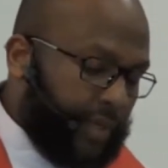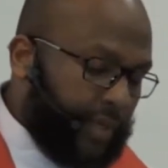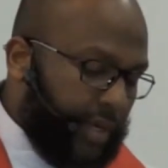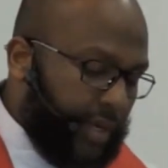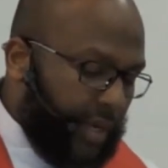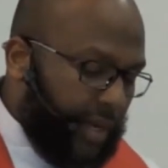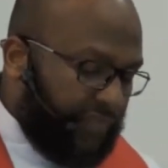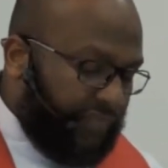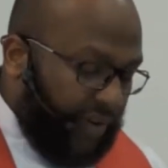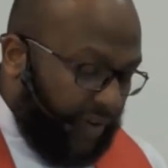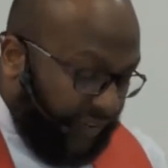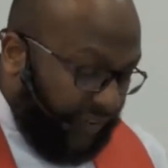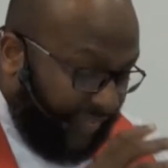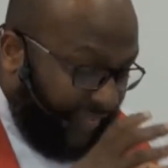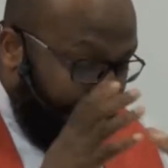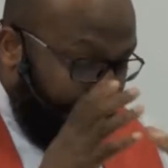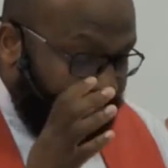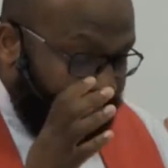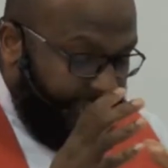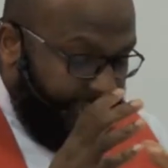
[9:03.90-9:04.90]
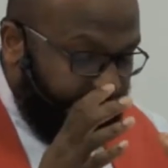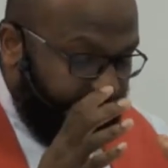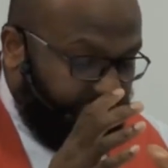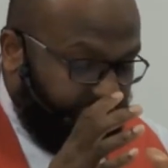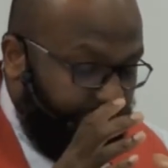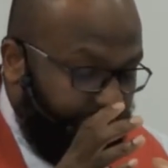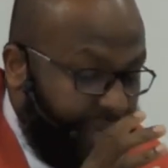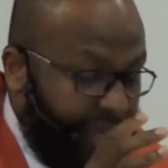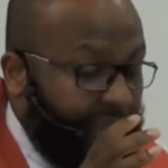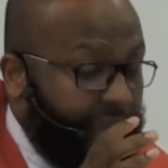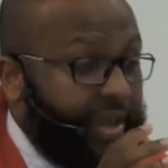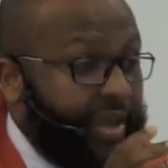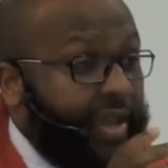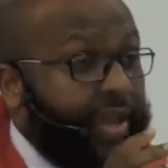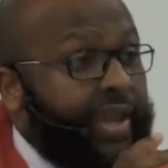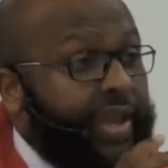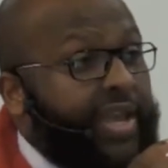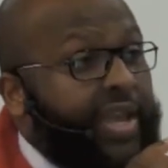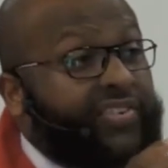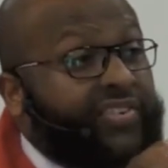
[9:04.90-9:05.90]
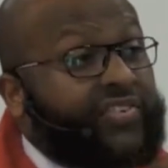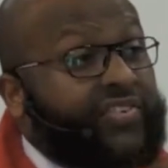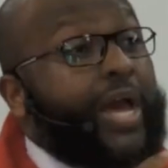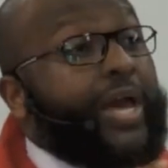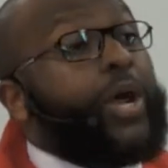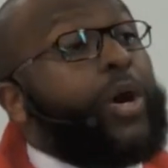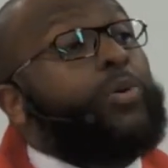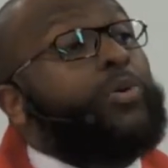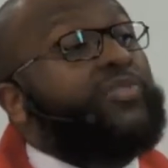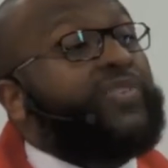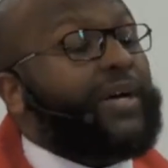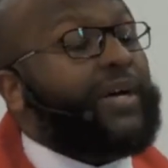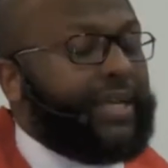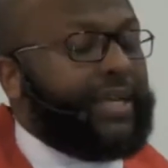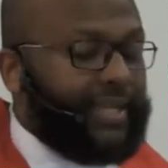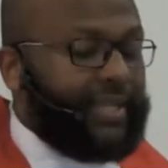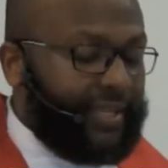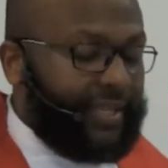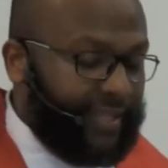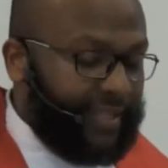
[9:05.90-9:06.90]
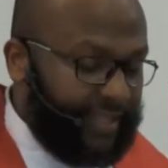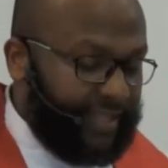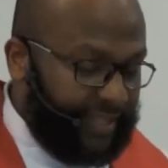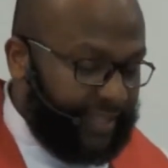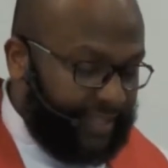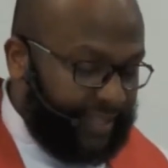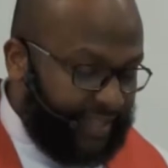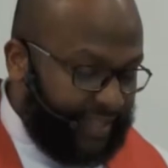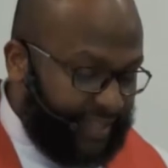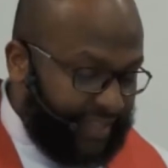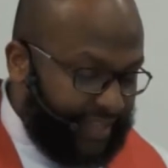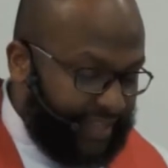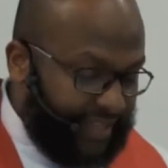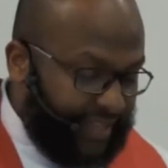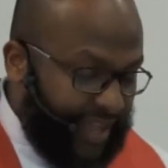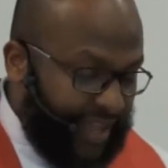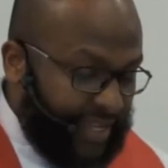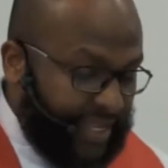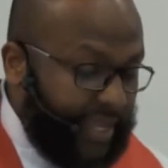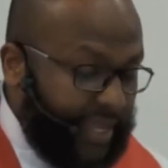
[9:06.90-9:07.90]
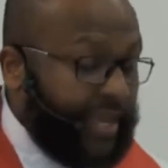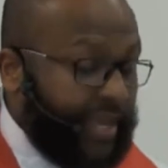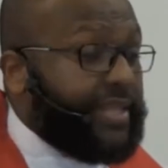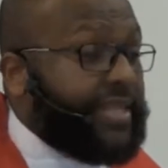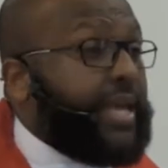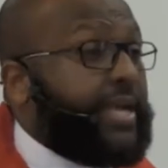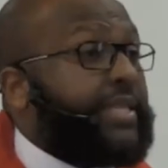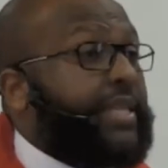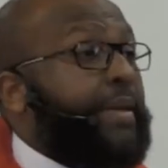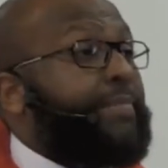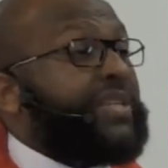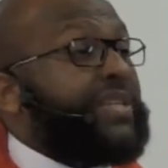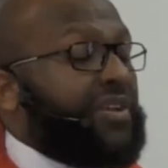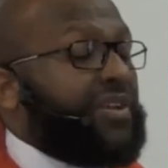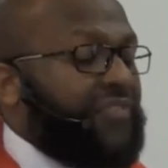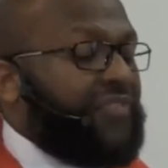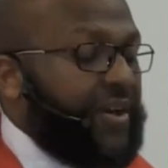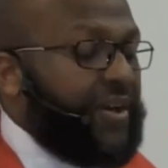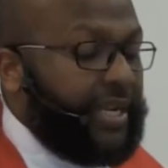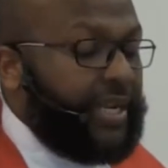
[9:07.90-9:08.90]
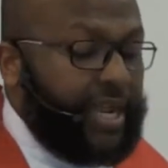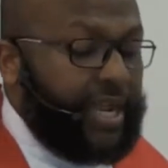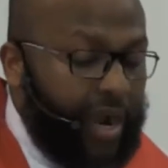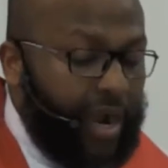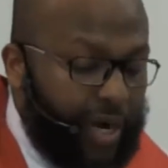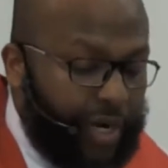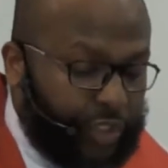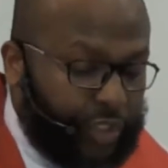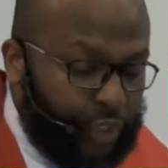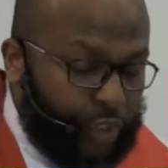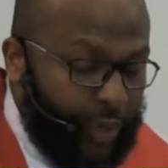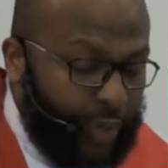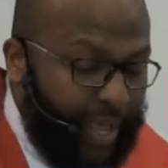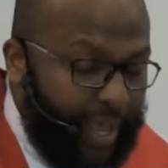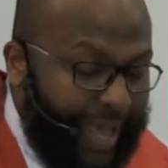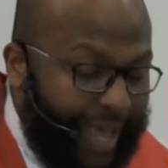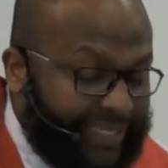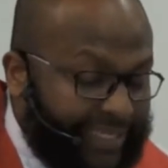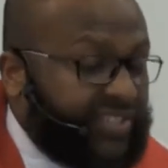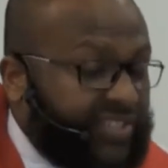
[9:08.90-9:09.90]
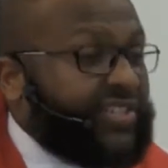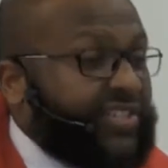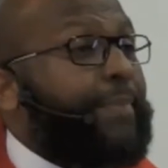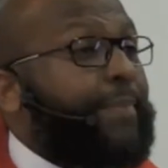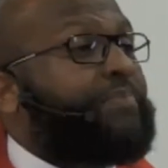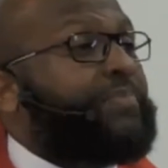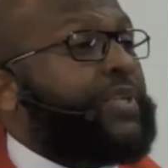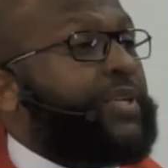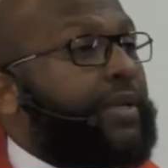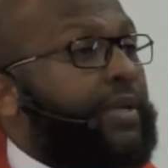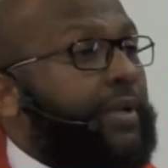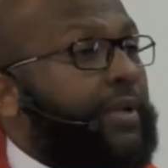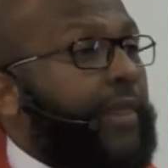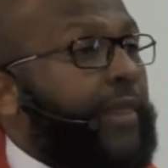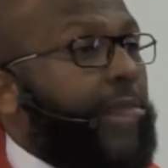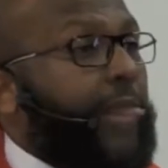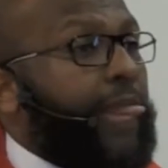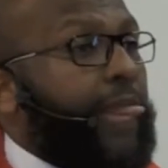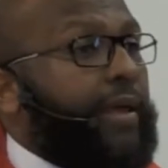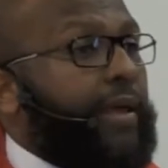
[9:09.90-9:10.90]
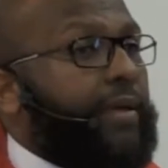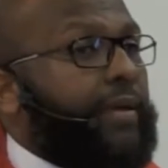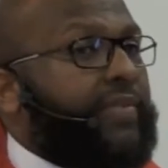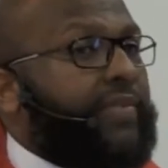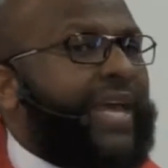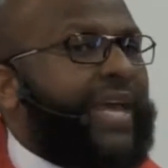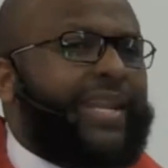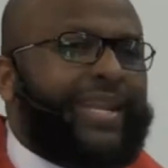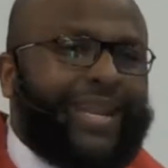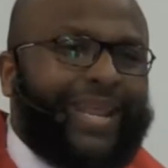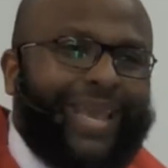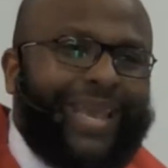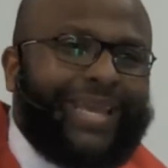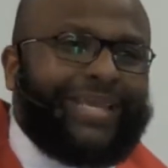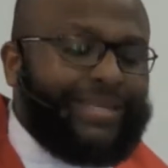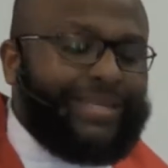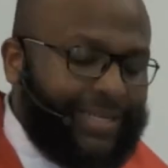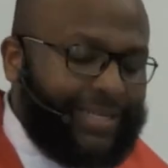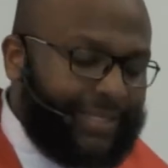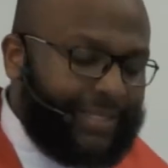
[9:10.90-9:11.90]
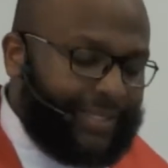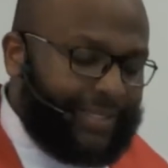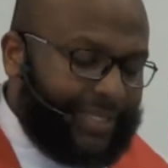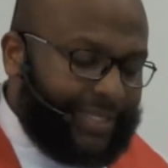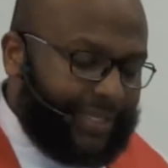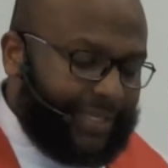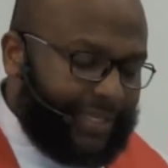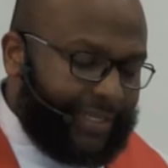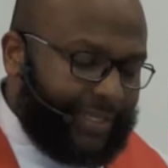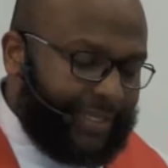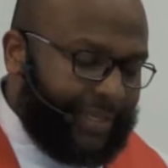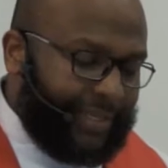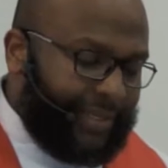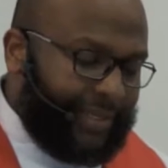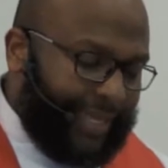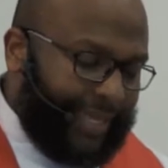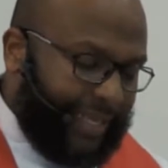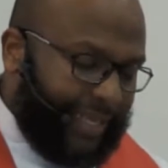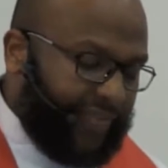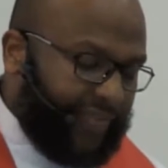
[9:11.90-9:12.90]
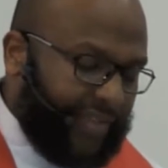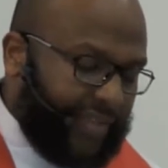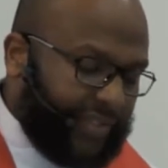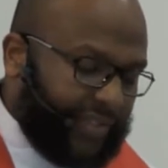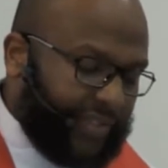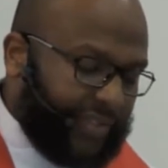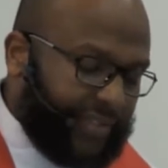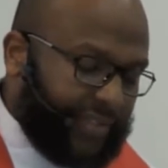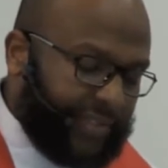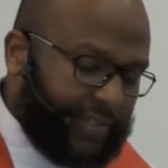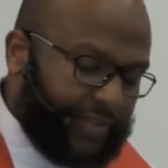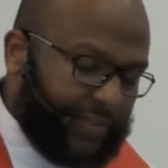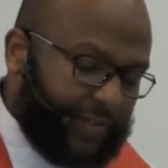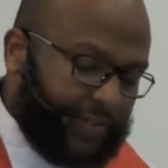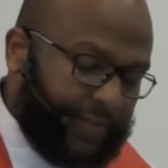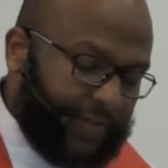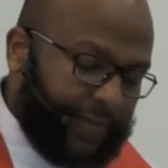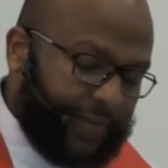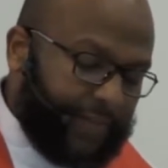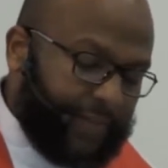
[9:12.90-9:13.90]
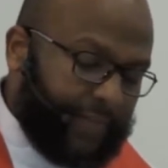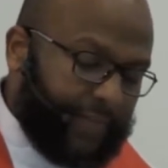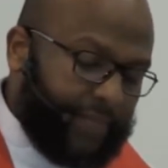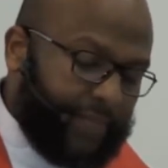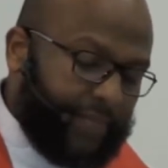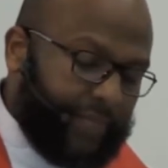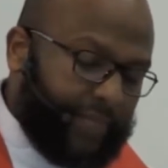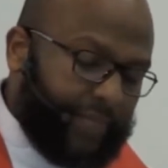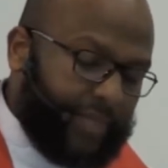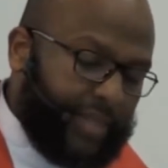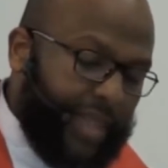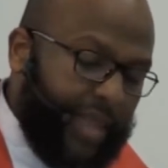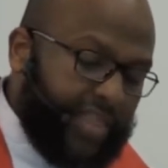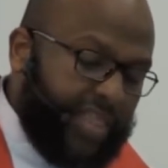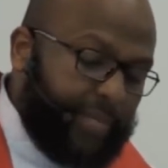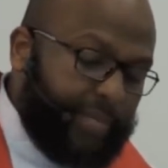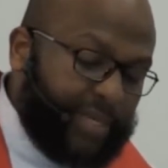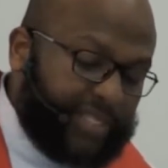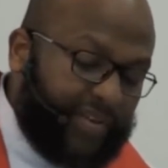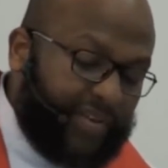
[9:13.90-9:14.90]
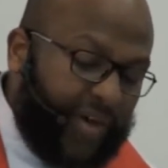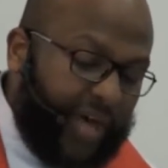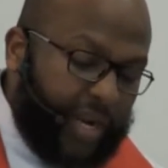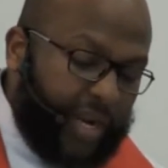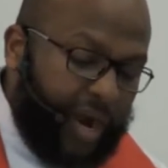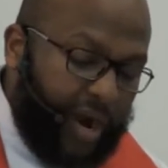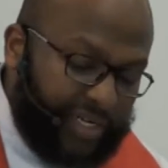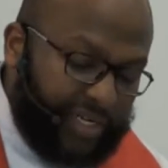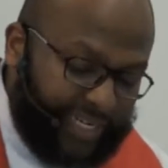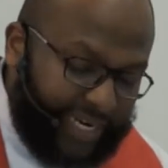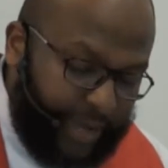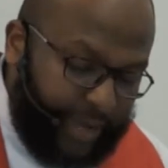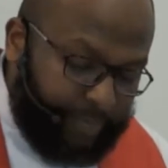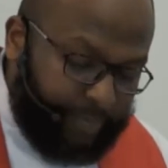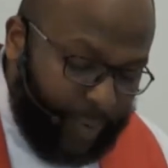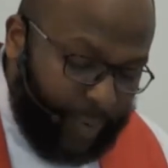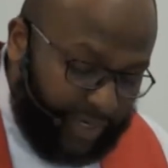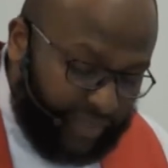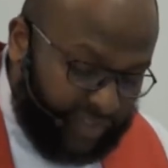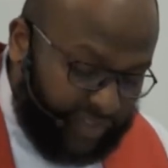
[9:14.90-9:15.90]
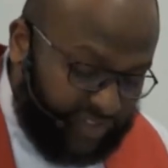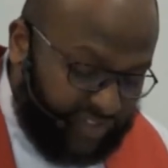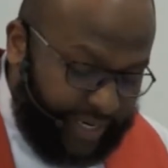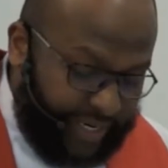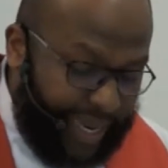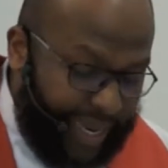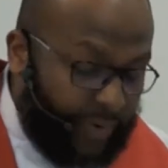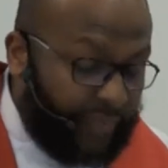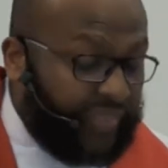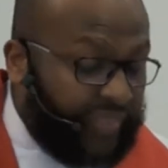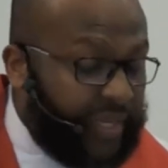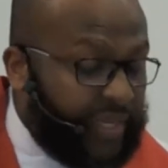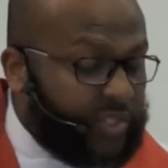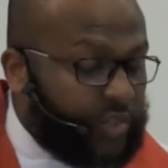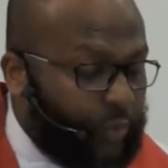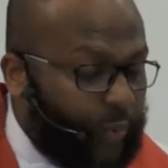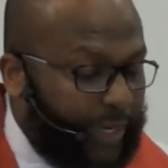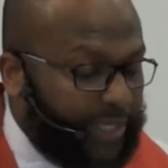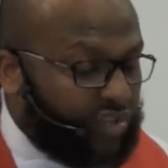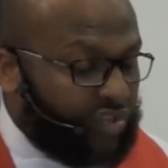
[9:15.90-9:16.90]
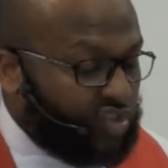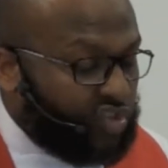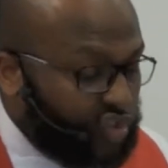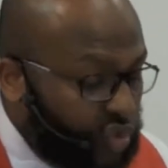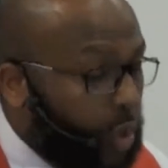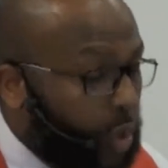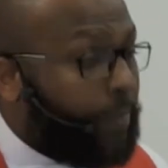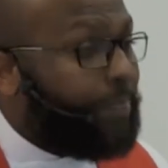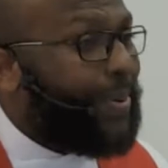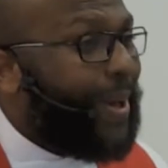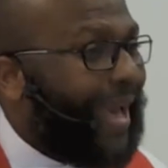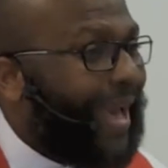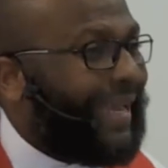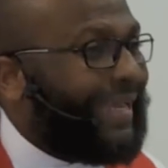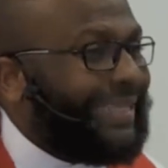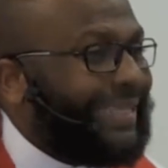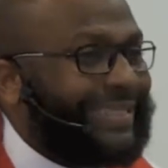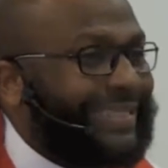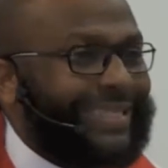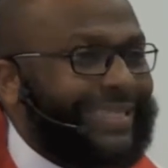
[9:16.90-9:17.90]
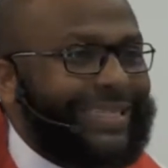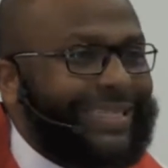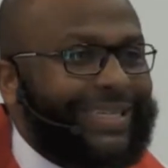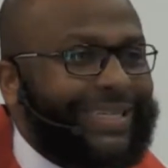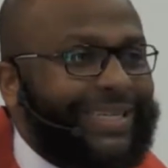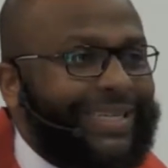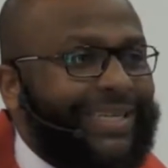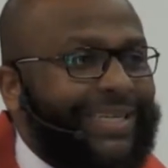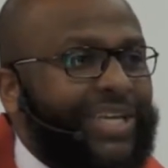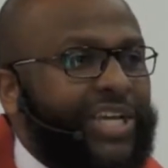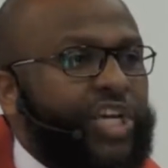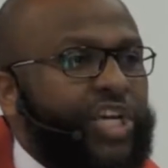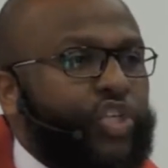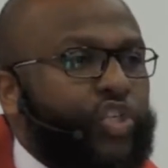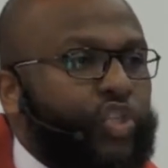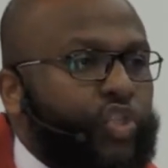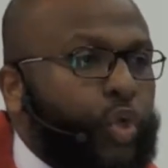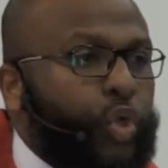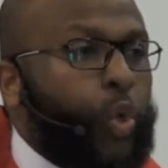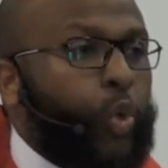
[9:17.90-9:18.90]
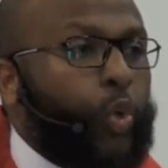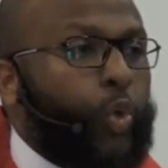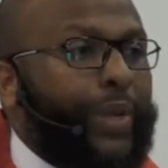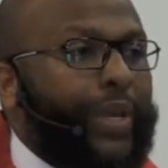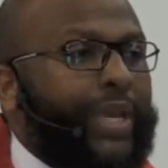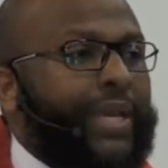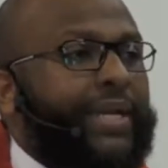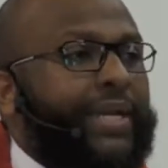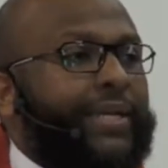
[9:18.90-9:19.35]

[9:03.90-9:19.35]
For, for them, it's, it, it, it's not over. They, they, they must have found it hard to accept that it ended like this. They must have had a hard time processing how things went so bad so quick.